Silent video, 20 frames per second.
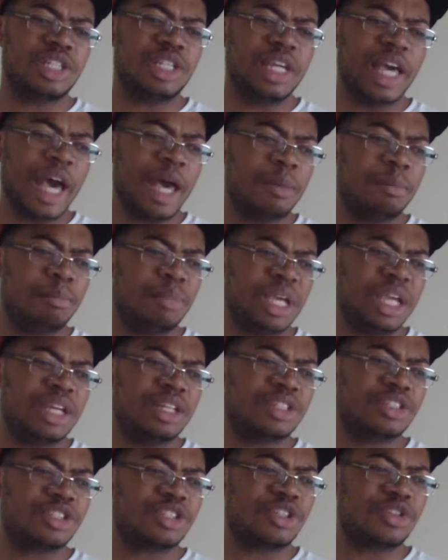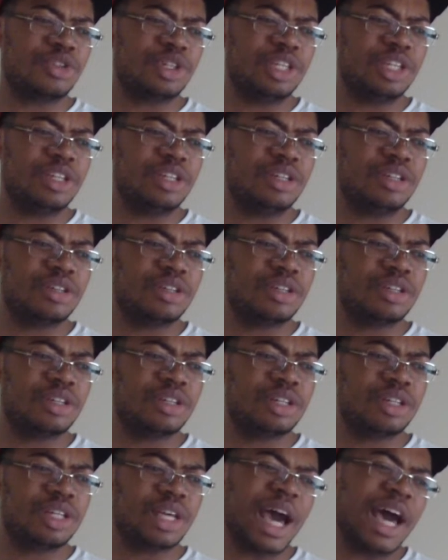he got beat, so he
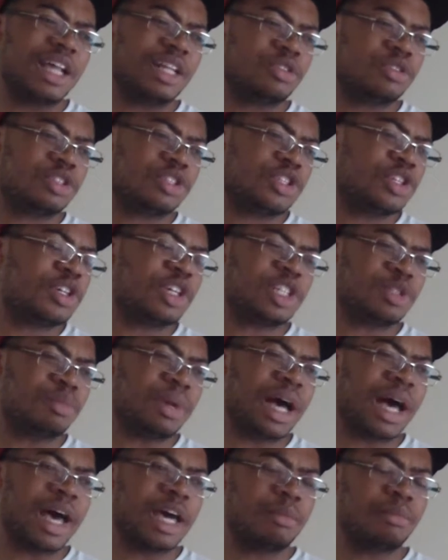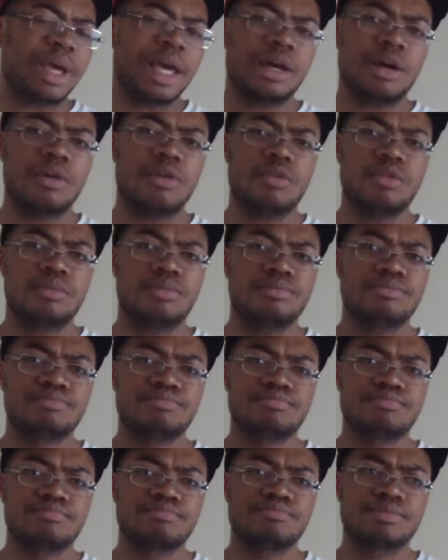took his behind back home.
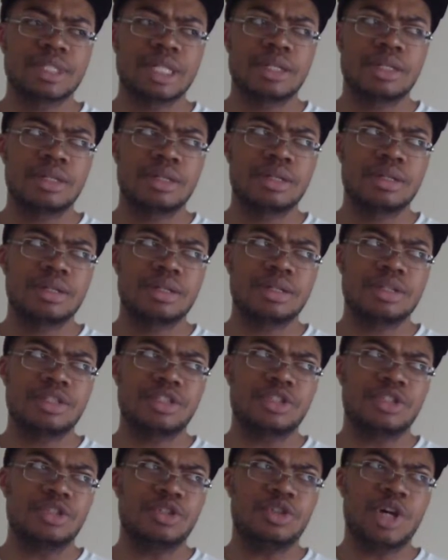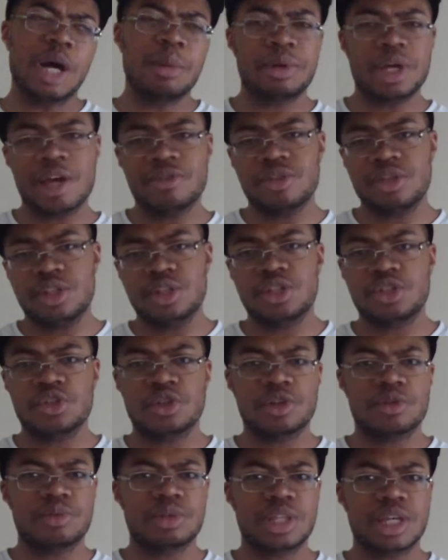So I'm going to have to
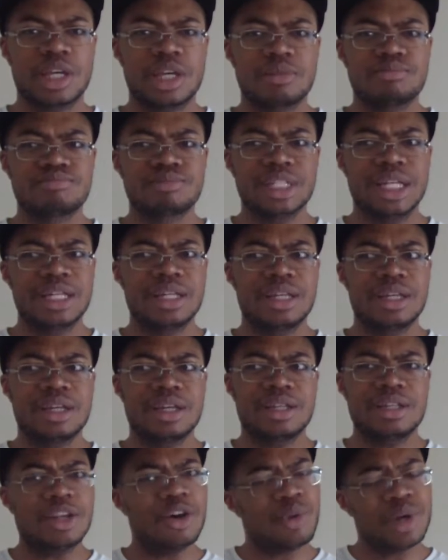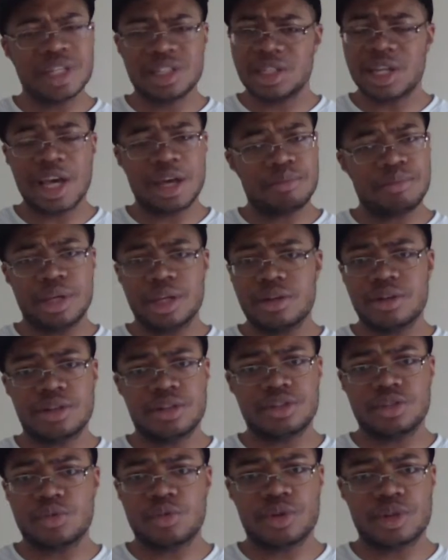disagree with that. No, he's not better
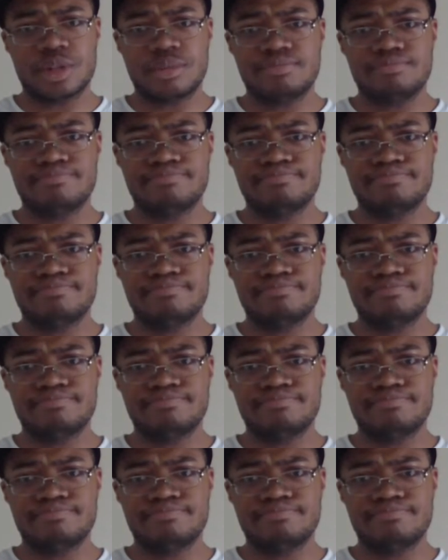than Jordan.